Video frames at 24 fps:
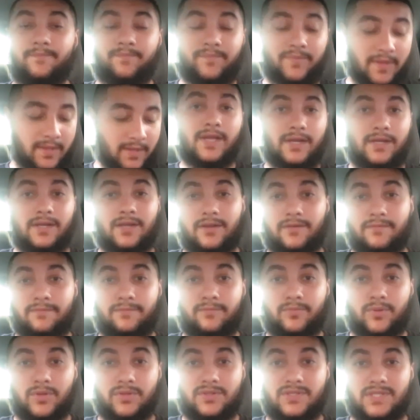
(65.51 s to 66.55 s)
If you get
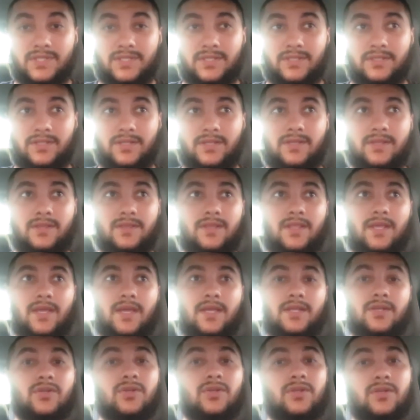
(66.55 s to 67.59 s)
enough protein,
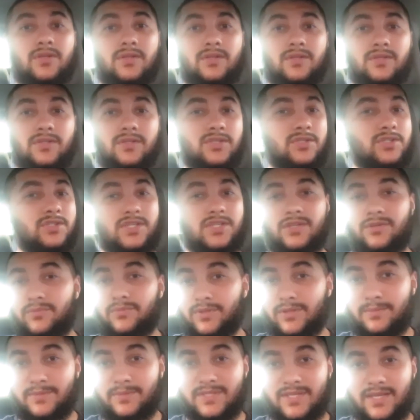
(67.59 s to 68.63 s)
then you shouldn't
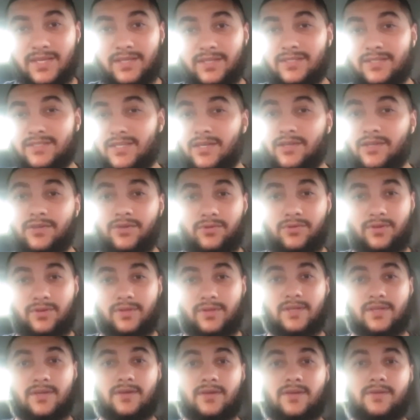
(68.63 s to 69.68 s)
really be taking it. It's not going to do you
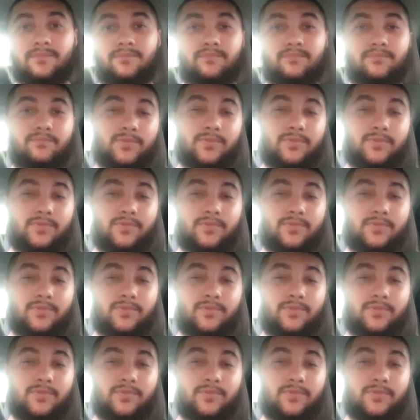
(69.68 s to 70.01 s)
any good.